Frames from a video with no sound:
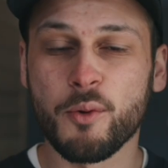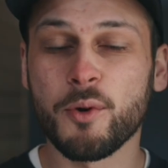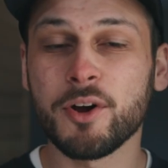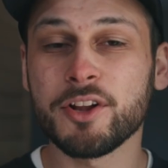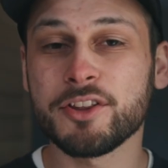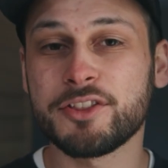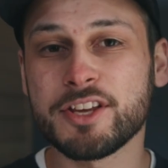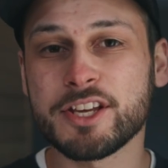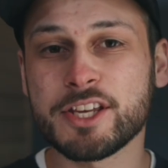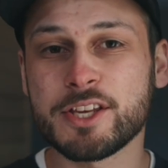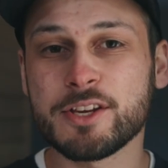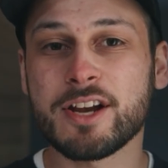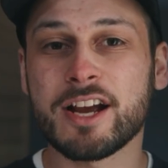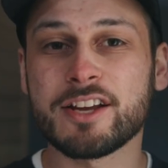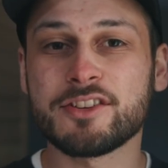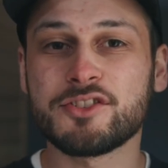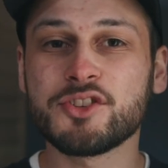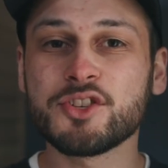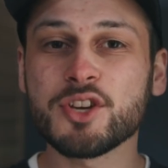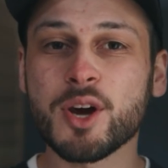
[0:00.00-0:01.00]
Well, thank you
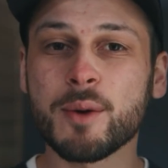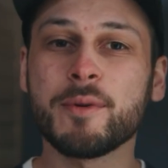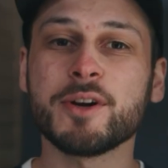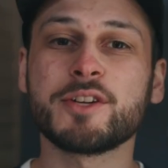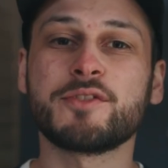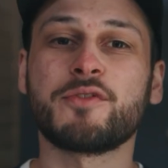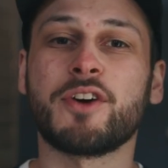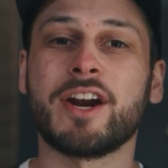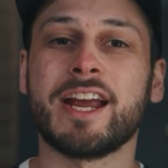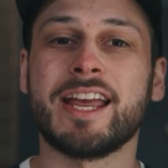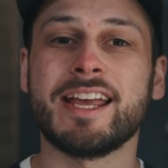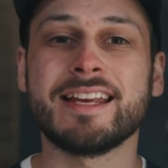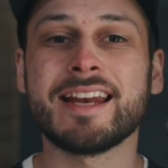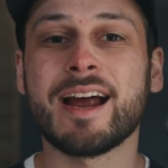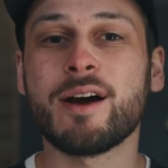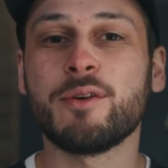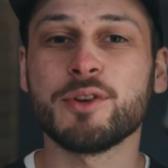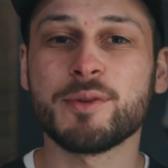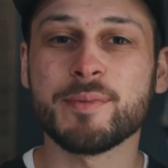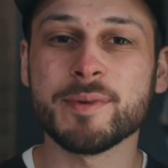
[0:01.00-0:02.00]
guys so much for hanging
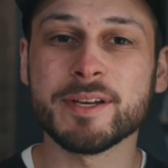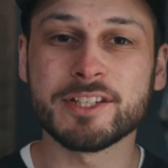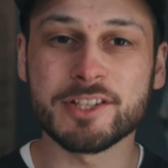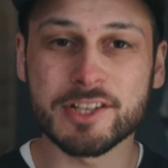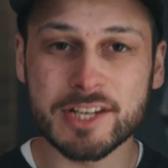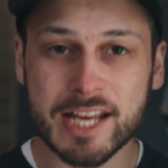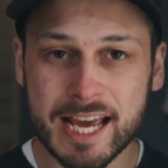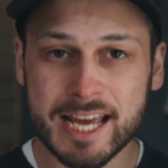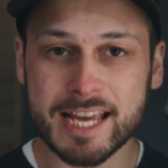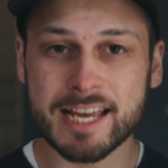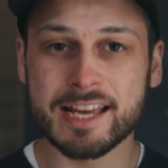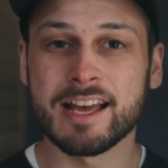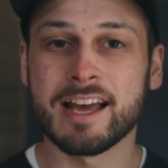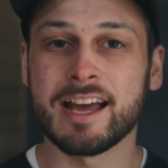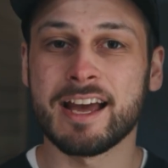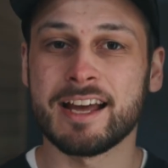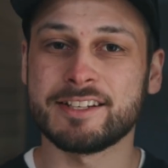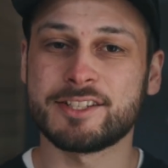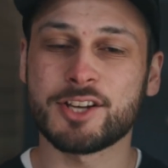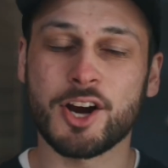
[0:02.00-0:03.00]
out with me today
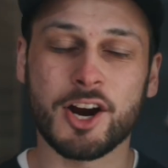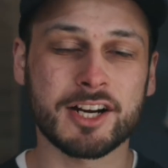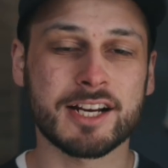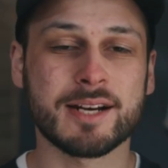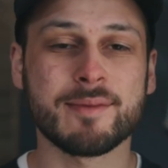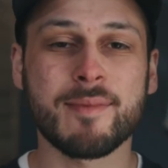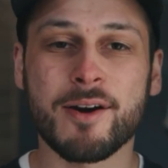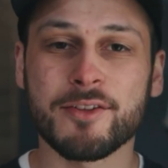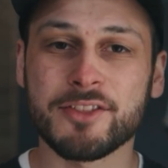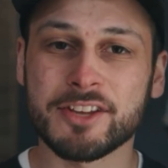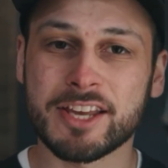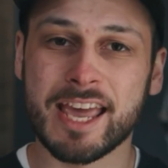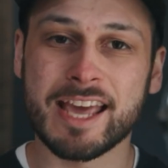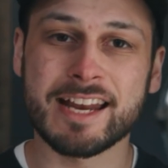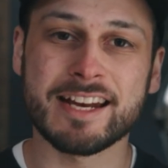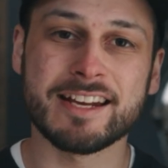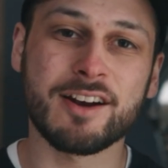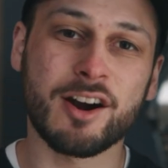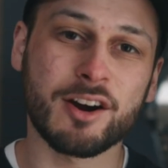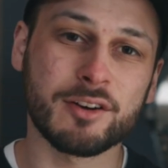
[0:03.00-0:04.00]
and talking about the
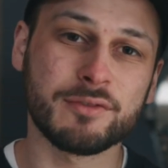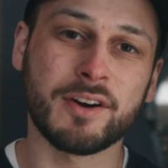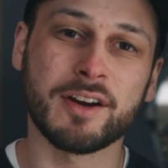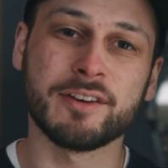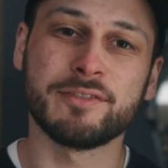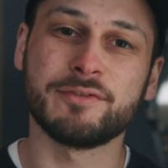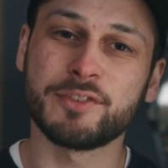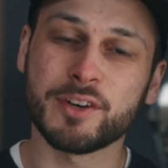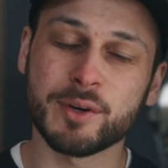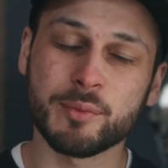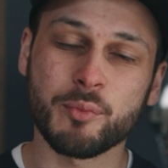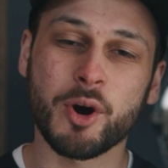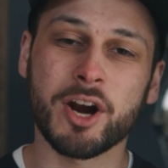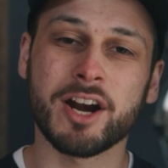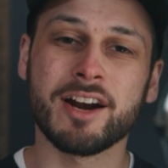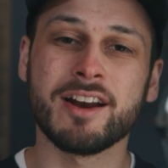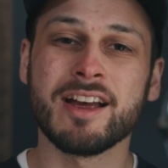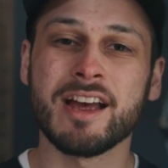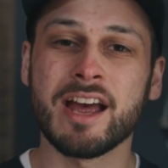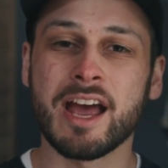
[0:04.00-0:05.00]
Canon R5
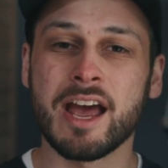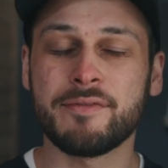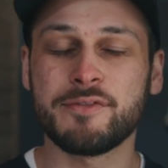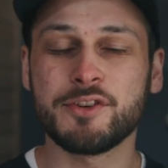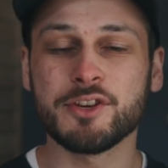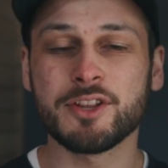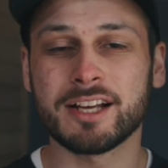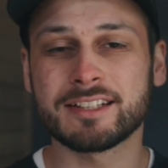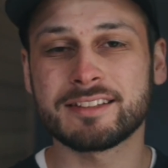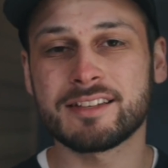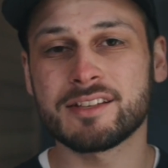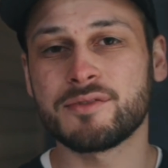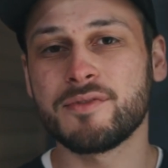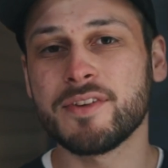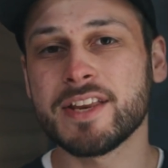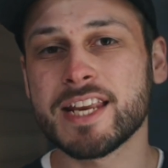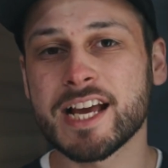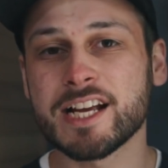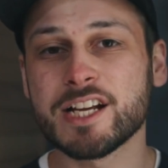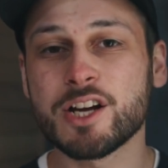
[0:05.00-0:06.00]
firmware. If you like this
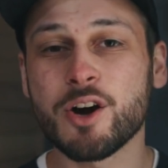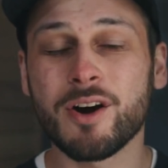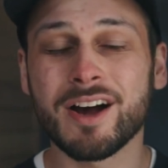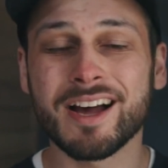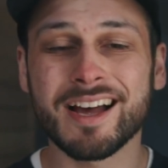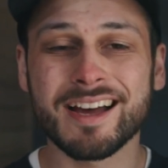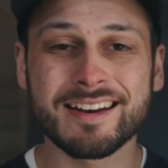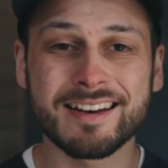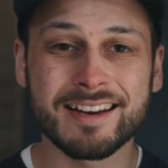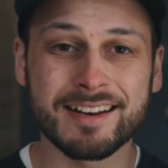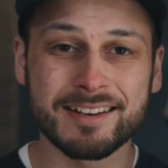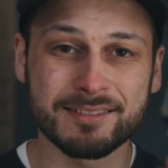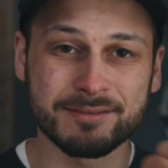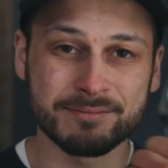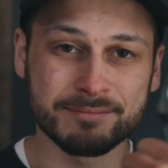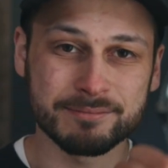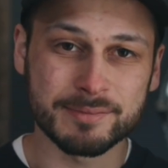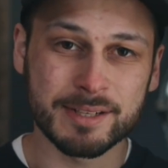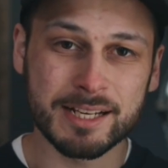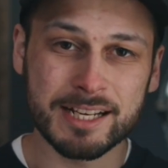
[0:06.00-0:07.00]
video, go ahead and
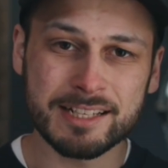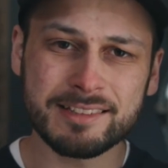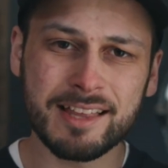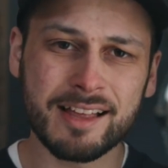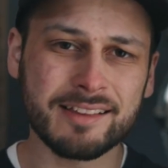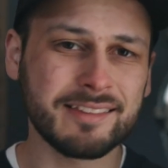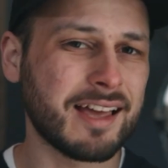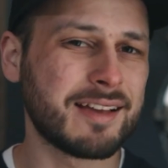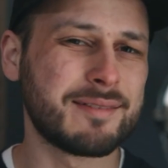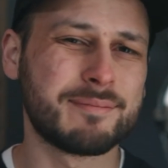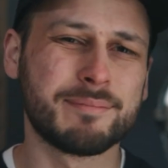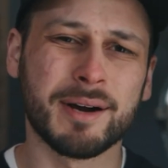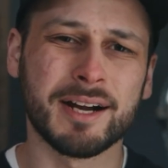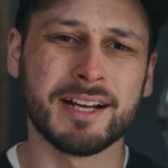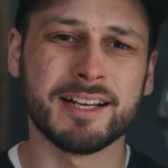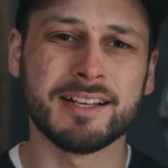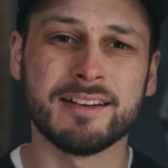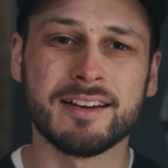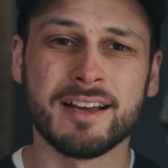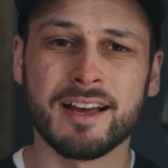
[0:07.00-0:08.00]
hit that like
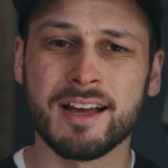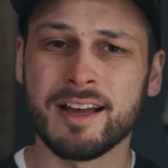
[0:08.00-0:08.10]
button.